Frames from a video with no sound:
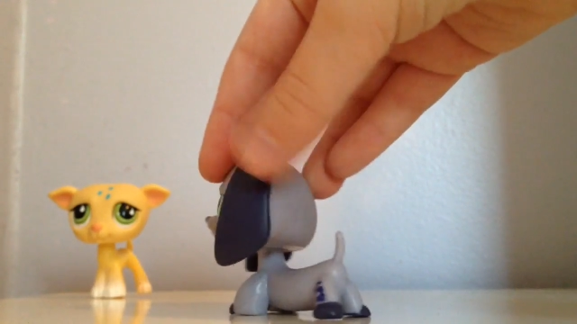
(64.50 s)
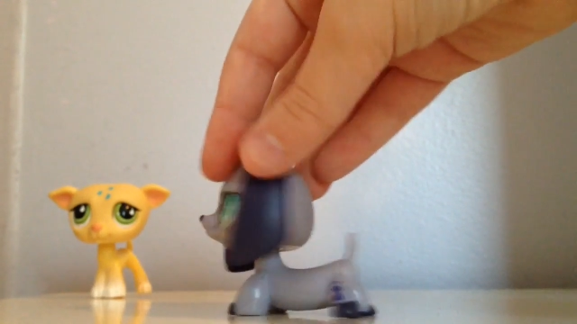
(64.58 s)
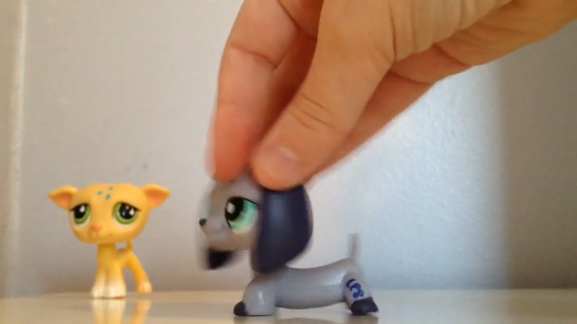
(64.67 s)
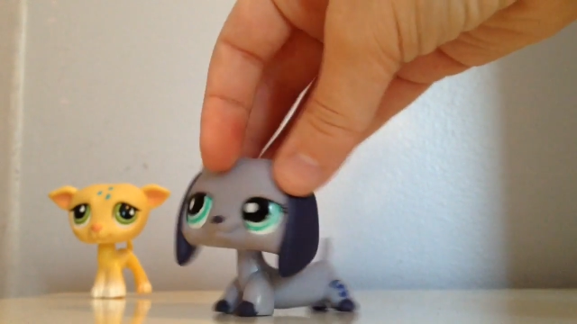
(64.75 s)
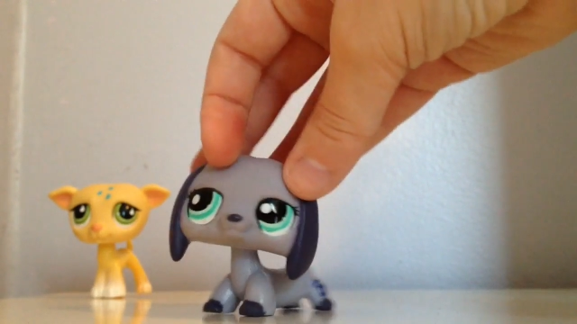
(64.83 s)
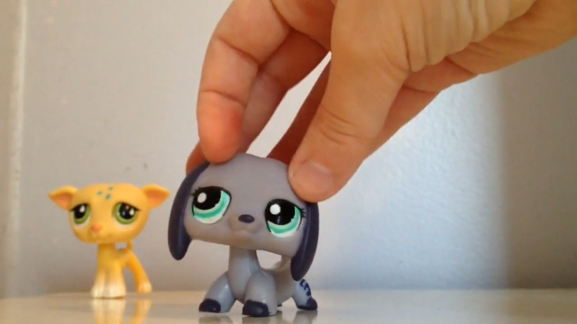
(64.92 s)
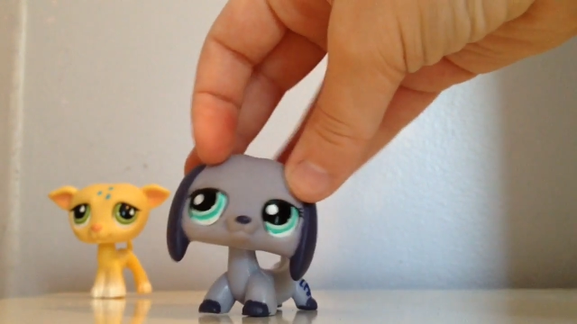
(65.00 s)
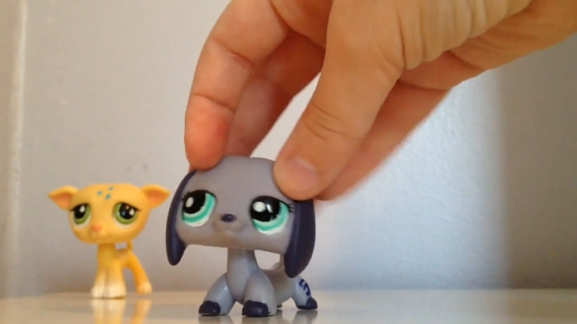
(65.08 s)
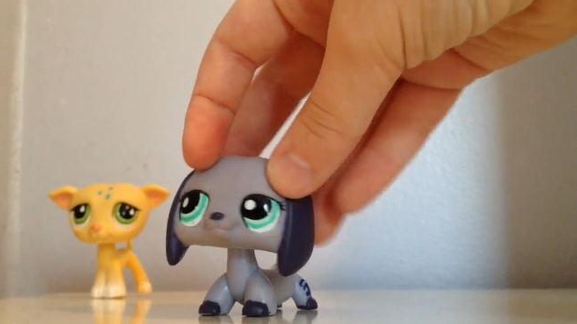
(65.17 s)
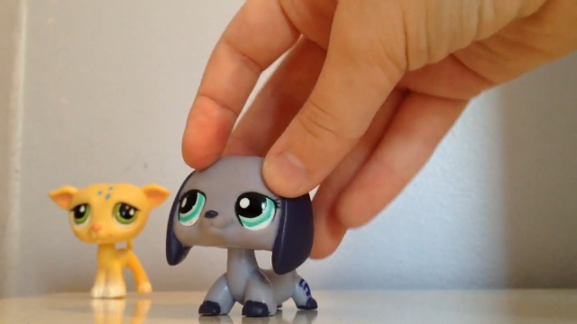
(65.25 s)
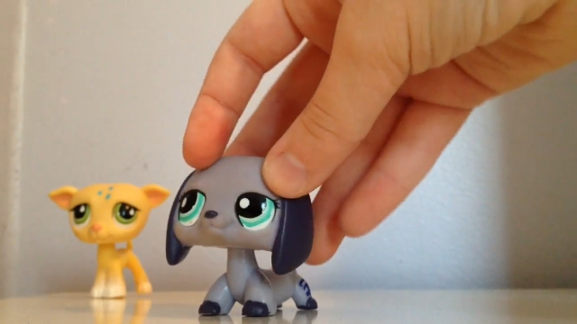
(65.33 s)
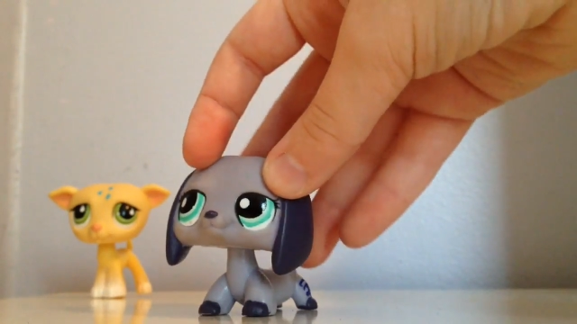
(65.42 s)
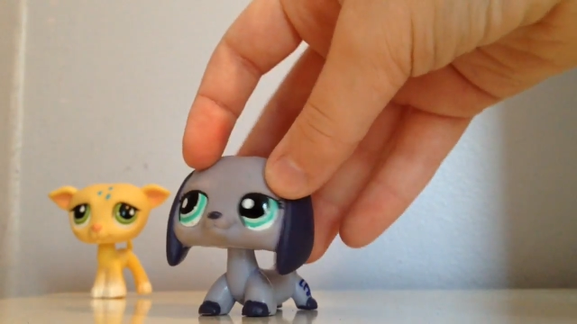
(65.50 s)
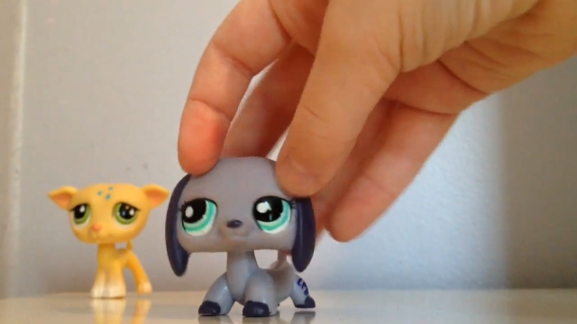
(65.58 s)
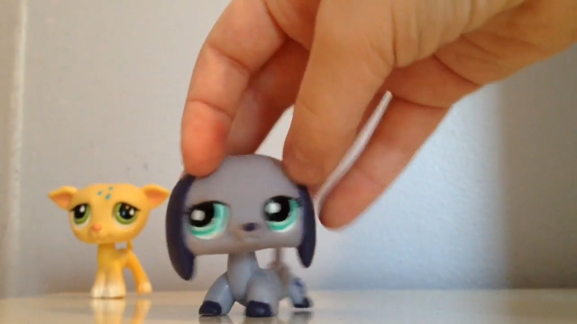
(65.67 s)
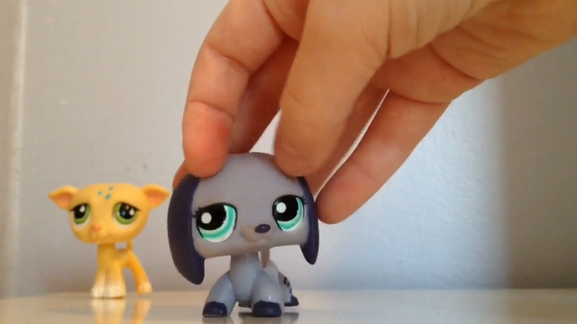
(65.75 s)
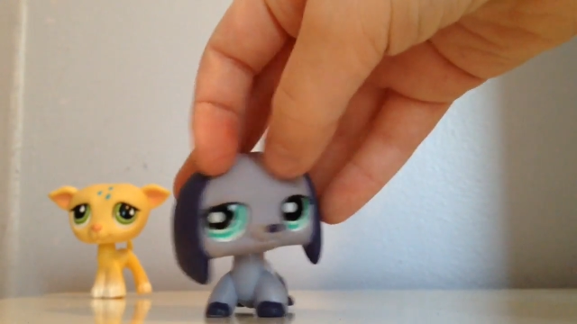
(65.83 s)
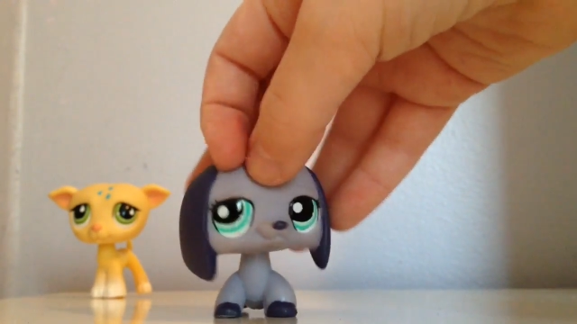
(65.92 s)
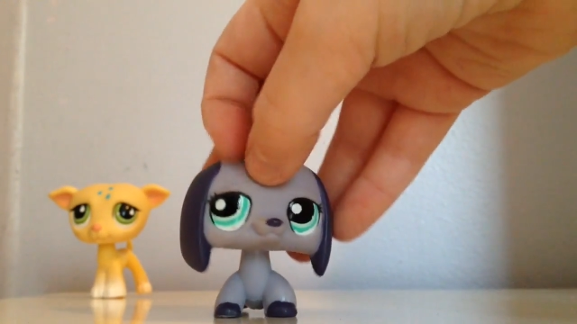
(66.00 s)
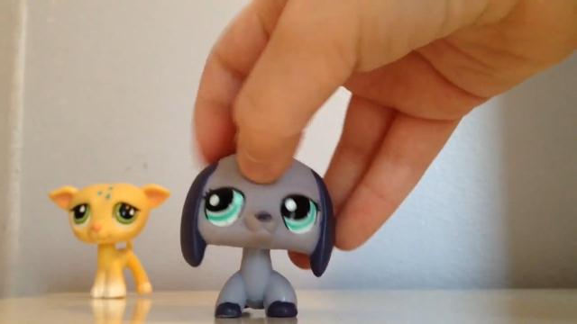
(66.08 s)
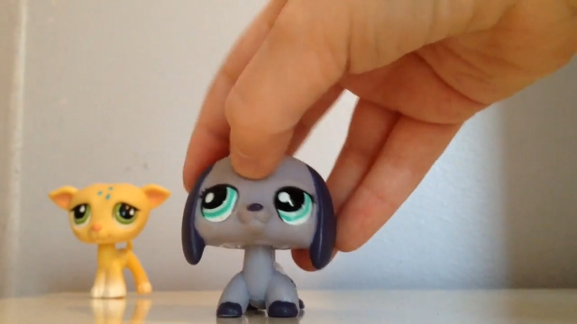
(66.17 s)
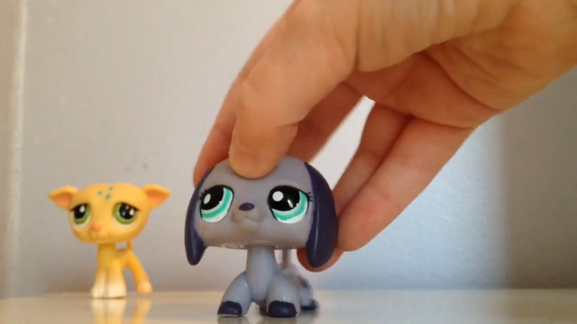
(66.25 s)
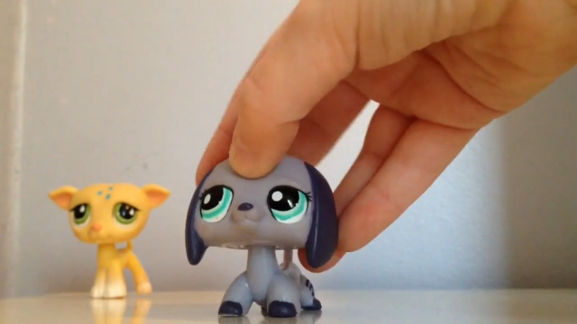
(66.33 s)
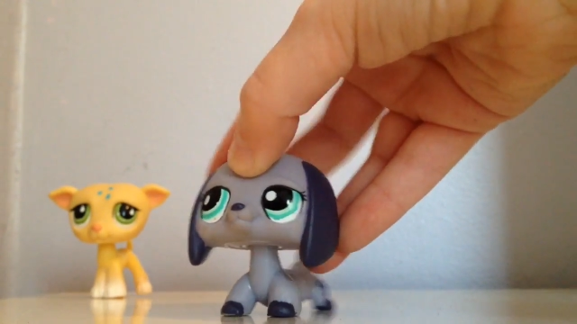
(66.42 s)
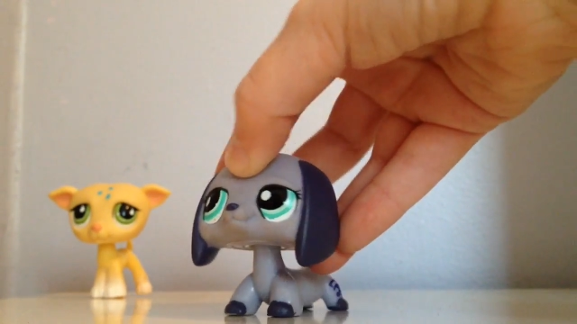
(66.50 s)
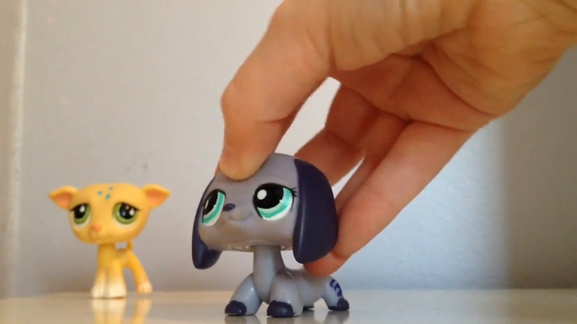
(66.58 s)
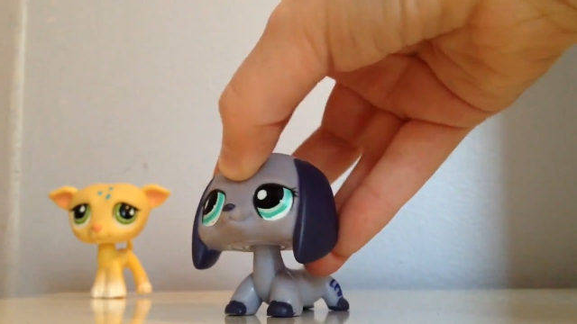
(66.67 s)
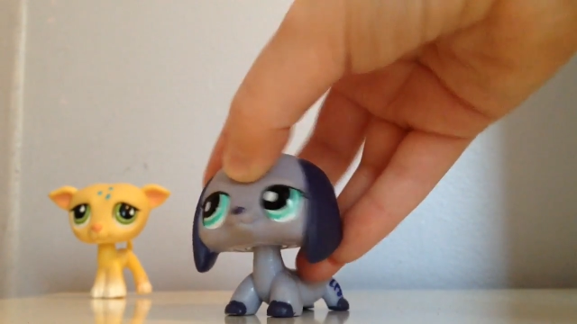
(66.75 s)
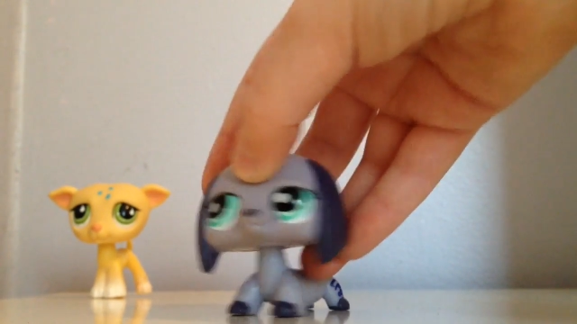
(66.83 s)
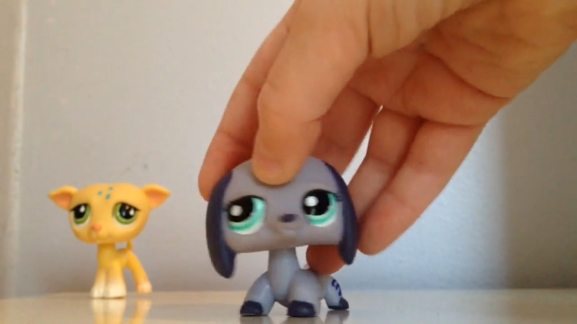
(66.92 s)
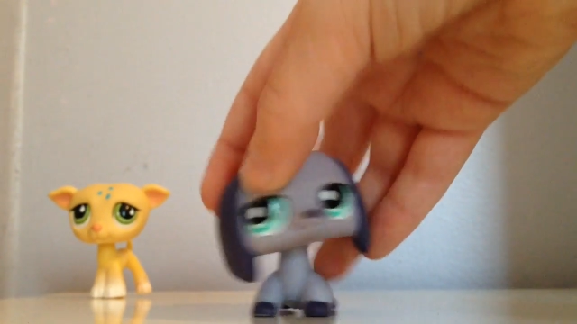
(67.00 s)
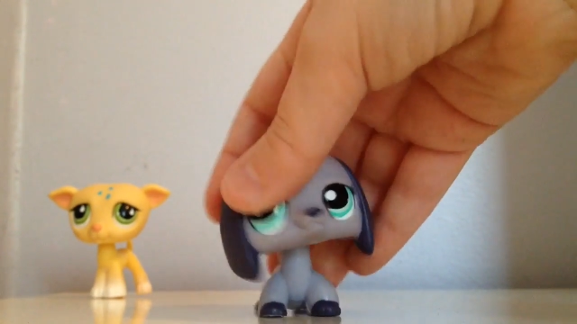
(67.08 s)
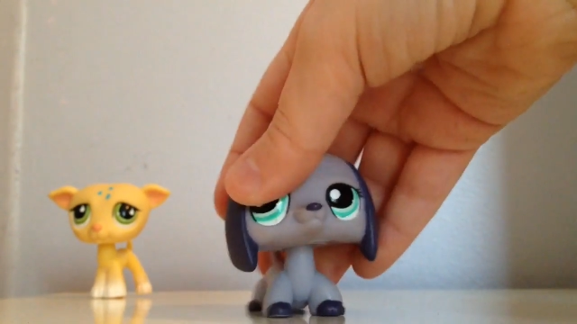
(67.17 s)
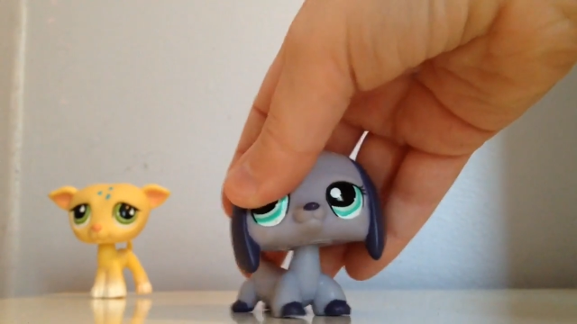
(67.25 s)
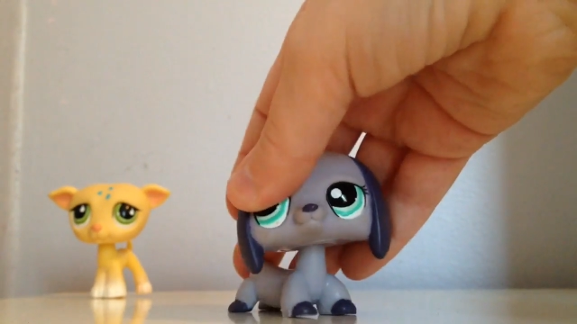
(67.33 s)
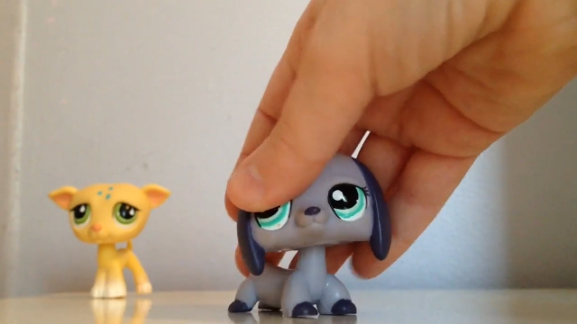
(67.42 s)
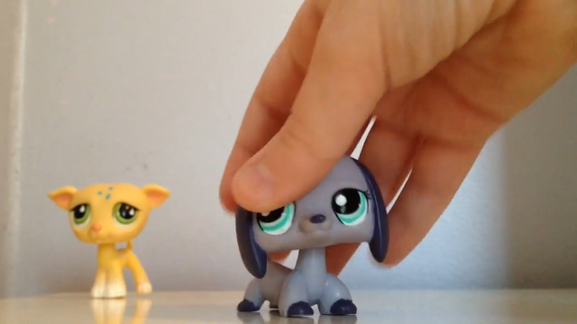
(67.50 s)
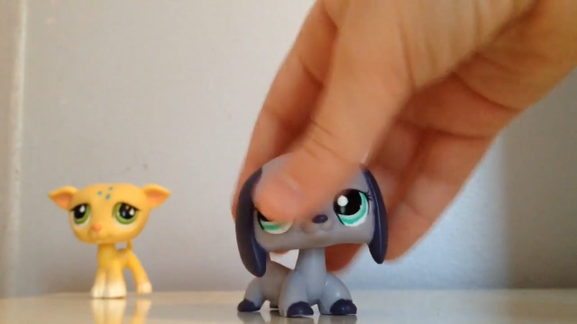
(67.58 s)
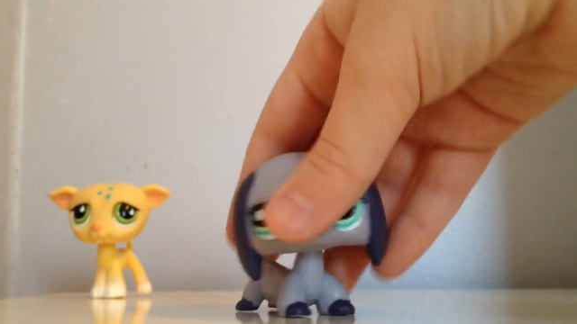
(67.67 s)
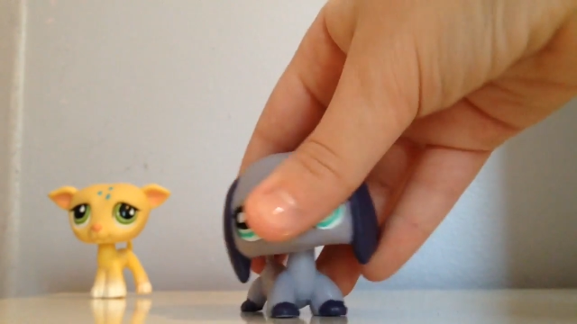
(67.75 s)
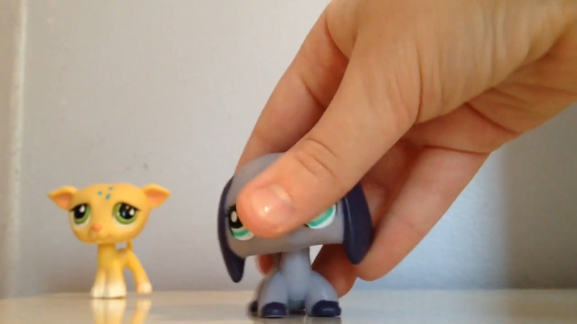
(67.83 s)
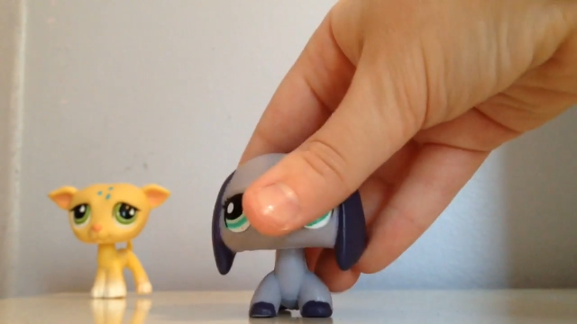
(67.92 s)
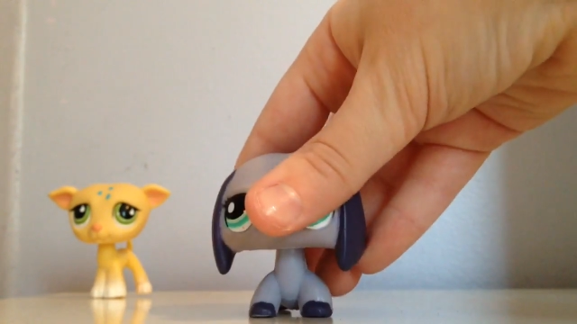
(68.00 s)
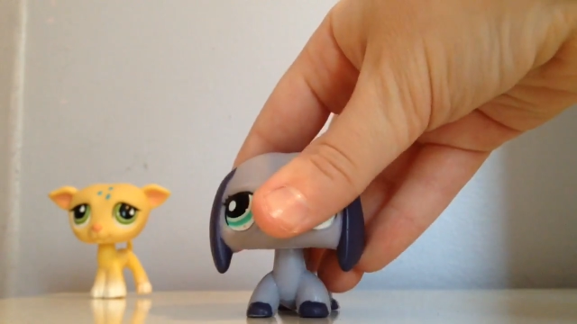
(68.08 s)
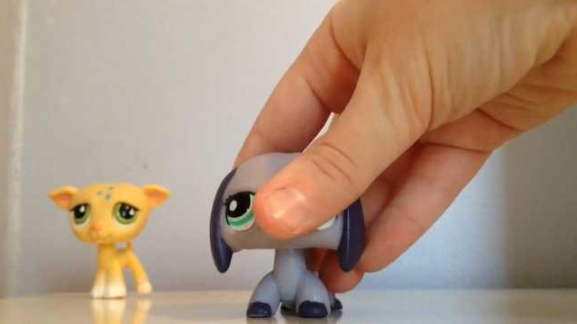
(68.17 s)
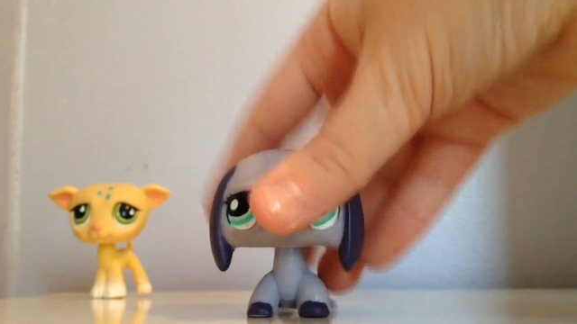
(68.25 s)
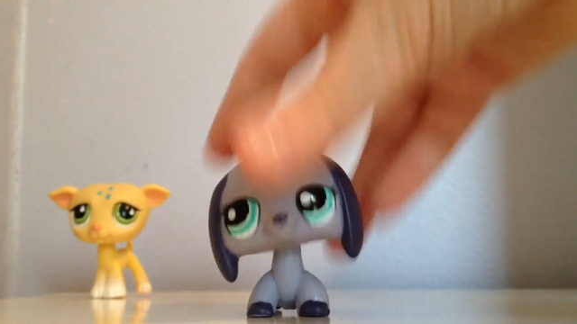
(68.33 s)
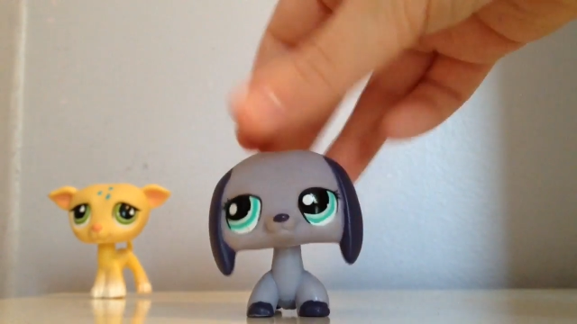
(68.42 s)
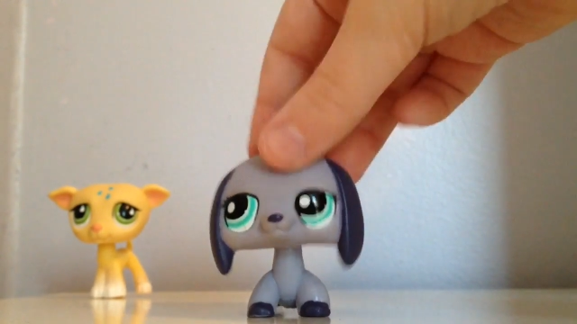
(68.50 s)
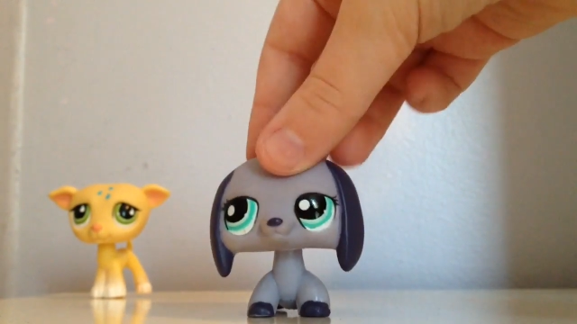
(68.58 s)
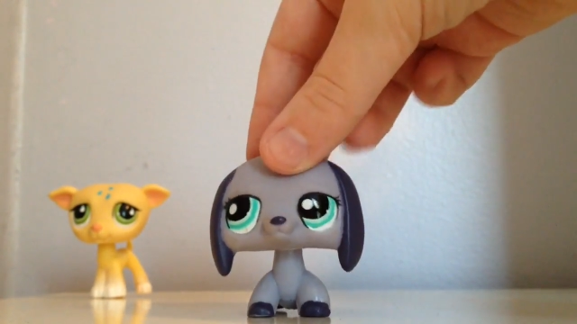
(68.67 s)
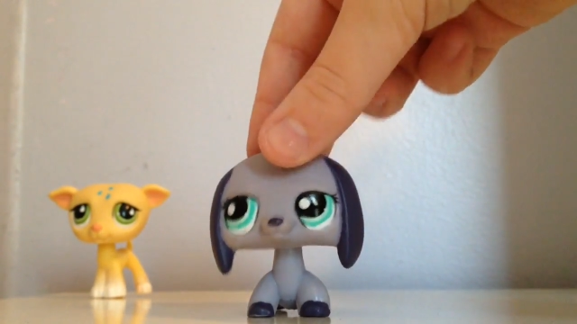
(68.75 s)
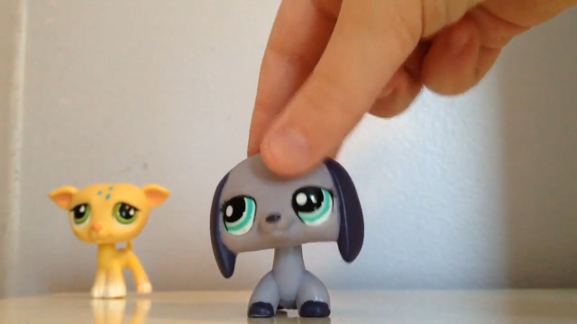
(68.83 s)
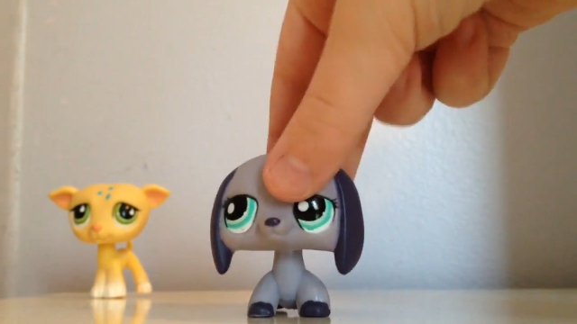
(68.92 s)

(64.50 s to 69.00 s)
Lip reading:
(no speaker visible)